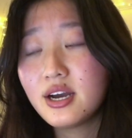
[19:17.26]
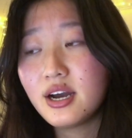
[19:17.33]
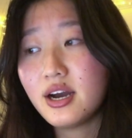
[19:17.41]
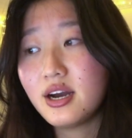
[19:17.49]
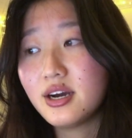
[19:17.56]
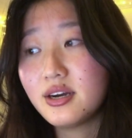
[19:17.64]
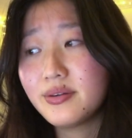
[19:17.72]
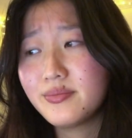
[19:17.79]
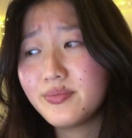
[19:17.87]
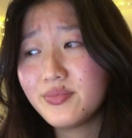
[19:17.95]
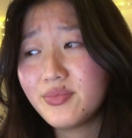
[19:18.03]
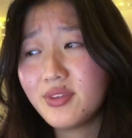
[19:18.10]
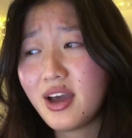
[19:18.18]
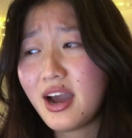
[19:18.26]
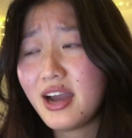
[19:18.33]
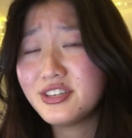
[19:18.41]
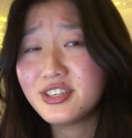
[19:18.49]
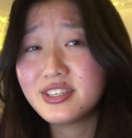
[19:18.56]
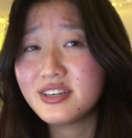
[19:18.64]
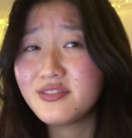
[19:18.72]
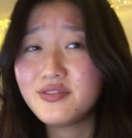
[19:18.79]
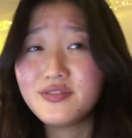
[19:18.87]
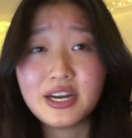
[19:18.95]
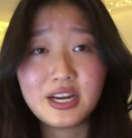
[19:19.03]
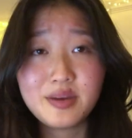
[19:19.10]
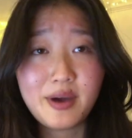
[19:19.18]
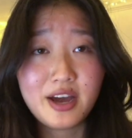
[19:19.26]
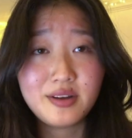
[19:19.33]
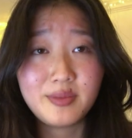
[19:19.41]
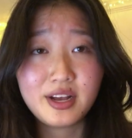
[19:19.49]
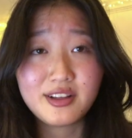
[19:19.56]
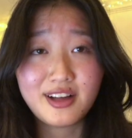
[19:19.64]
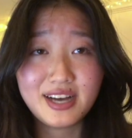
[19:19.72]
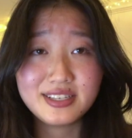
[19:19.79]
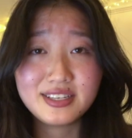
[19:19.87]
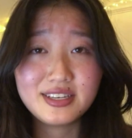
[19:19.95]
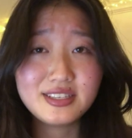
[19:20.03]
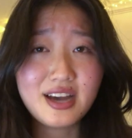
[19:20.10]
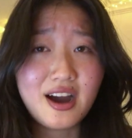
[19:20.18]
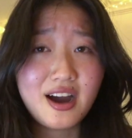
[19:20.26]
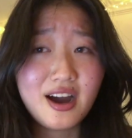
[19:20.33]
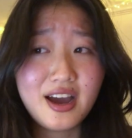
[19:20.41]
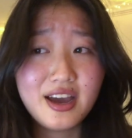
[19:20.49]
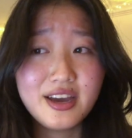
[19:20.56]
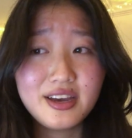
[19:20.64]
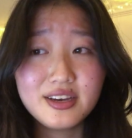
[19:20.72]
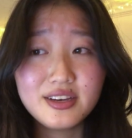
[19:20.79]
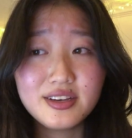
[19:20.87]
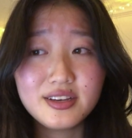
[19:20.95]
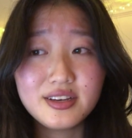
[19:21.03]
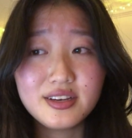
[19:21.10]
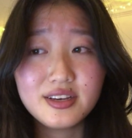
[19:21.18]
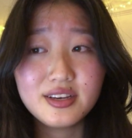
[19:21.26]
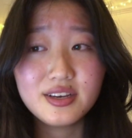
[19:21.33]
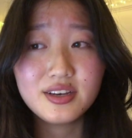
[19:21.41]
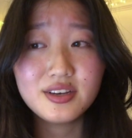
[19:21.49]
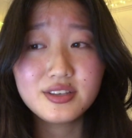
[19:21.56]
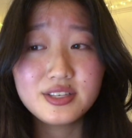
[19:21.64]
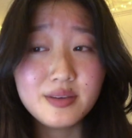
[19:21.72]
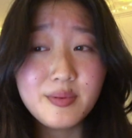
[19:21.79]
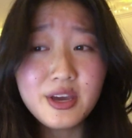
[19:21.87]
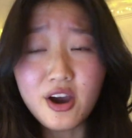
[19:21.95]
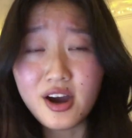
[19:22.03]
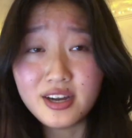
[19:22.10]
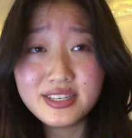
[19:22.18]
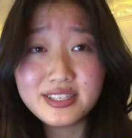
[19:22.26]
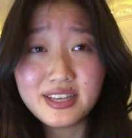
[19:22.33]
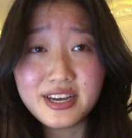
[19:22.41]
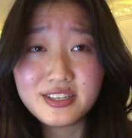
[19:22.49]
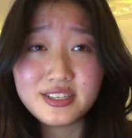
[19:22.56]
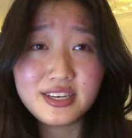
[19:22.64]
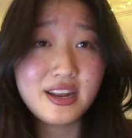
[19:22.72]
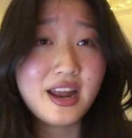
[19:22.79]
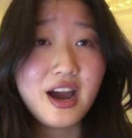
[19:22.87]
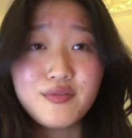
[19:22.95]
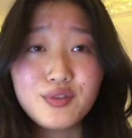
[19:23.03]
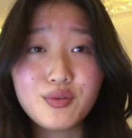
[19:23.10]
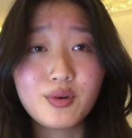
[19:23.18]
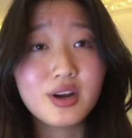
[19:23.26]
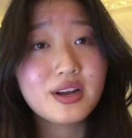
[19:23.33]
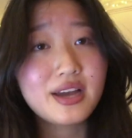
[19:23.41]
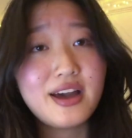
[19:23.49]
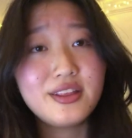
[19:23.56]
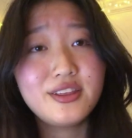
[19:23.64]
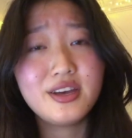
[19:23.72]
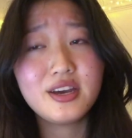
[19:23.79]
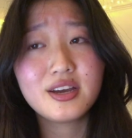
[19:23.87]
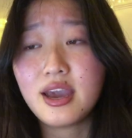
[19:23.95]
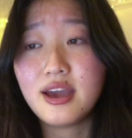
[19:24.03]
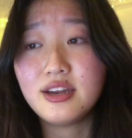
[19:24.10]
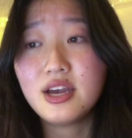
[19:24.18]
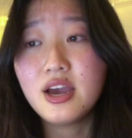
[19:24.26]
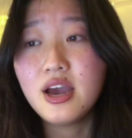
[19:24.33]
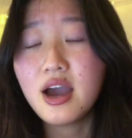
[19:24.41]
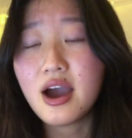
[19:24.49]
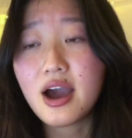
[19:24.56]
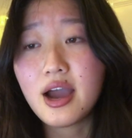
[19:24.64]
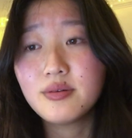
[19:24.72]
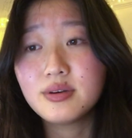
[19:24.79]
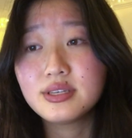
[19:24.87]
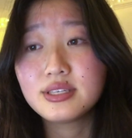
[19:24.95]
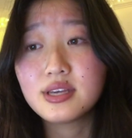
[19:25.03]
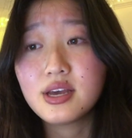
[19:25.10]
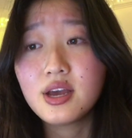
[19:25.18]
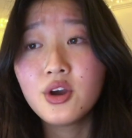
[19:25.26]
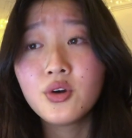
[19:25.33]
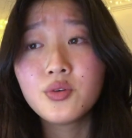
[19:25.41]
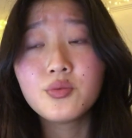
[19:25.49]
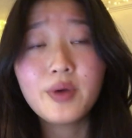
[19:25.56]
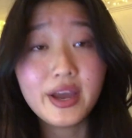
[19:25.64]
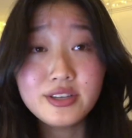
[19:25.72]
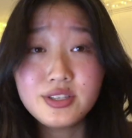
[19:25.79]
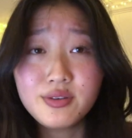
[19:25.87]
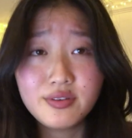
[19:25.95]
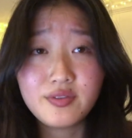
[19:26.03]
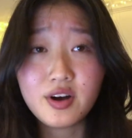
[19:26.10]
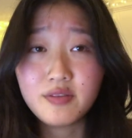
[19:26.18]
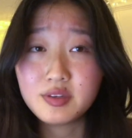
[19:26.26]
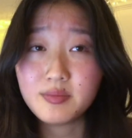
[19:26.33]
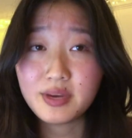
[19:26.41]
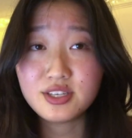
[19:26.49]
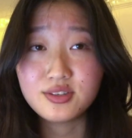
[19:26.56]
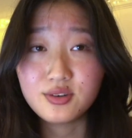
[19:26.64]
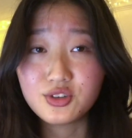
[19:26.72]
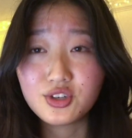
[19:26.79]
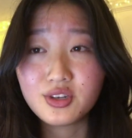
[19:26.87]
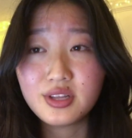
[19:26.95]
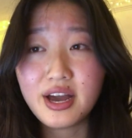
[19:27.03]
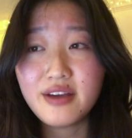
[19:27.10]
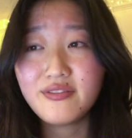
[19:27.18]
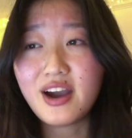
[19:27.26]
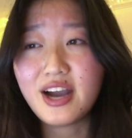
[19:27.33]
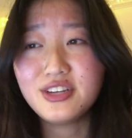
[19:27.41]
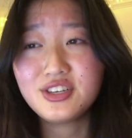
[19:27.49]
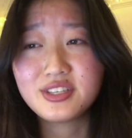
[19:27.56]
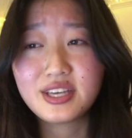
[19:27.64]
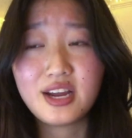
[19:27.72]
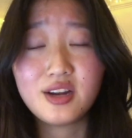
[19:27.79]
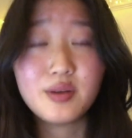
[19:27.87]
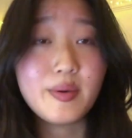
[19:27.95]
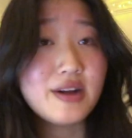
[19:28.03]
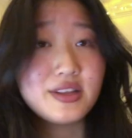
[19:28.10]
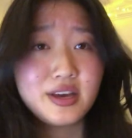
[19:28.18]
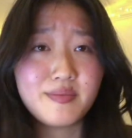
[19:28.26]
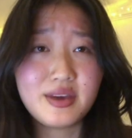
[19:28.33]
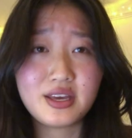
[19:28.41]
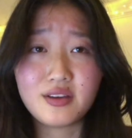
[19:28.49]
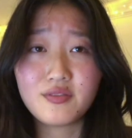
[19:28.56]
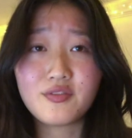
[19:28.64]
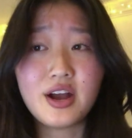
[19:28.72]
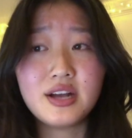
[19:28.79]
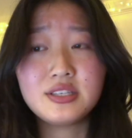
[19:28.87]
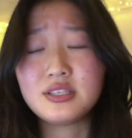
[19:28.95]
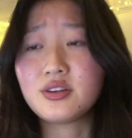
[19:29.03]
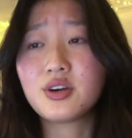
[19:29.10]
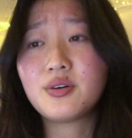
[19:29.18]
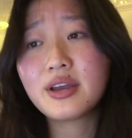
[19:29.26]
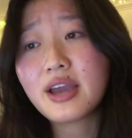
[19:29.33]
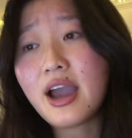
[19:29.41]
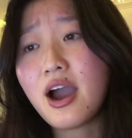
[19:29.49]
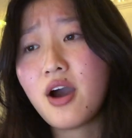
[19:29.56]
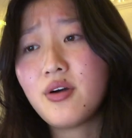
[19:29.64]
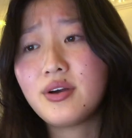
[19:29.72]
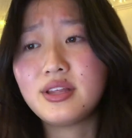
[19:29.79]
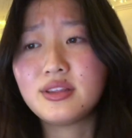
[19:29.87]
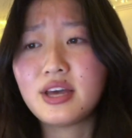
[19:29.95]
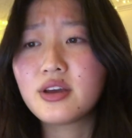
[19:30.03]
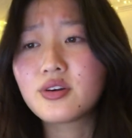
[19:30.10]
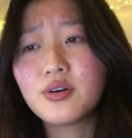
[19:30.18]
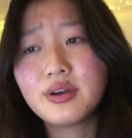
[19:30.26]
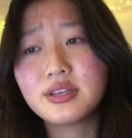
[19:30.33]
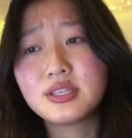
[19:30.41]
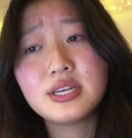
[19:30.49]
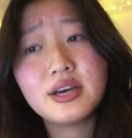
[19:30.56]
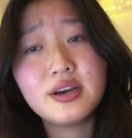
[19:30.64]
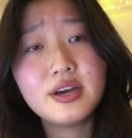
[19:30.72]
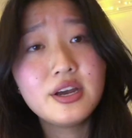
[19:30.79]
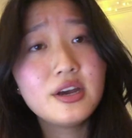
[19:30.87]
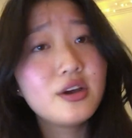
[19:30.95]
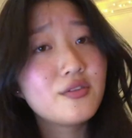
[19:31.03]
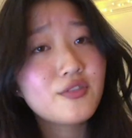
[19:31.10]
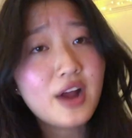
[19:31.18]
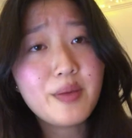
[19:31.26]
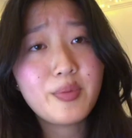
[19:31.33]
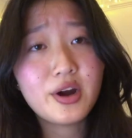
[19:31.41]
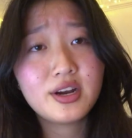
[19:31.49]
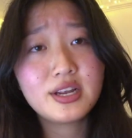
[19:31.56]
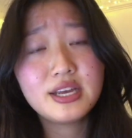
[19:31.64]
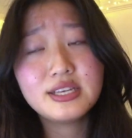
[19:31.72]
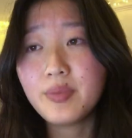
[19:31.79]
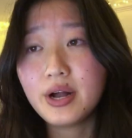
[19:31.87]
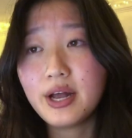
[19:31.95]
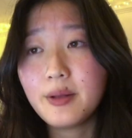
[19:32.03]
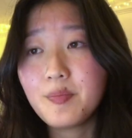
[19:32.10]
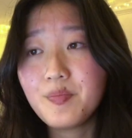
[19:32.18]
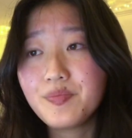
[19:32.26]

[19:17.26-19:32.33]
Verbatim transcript: Um, I just did very bad in my classes. I, to be honest, like didn't have the work ethic and I was way too involved in my social life. I just cared about like making friends and going out and like going to frat parties. But